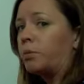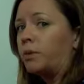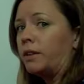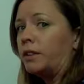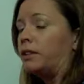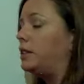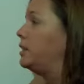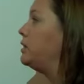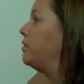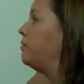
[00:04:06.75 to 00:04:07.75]

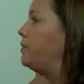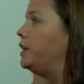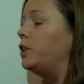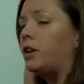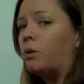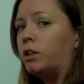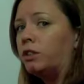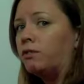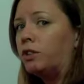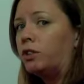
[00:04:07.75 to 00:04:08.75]
parentheses, figure out what
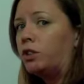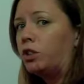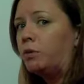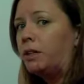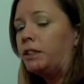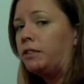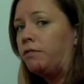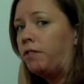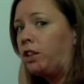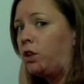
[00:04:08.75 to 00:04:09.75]
your first term is,
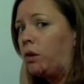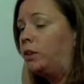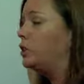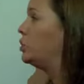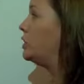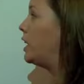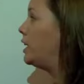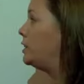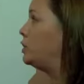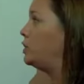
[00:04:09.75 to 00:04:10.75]
figure out what your
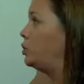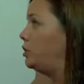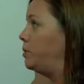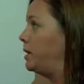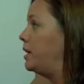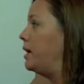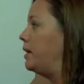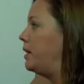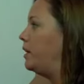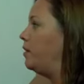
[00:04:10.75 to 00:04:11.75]
signs should be, and
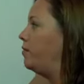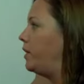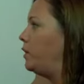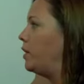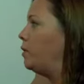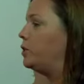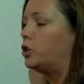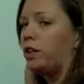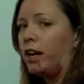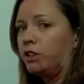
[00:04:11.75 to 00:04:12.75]
then figure out what
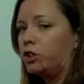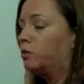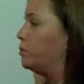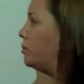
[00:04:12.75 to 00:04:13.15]
your last term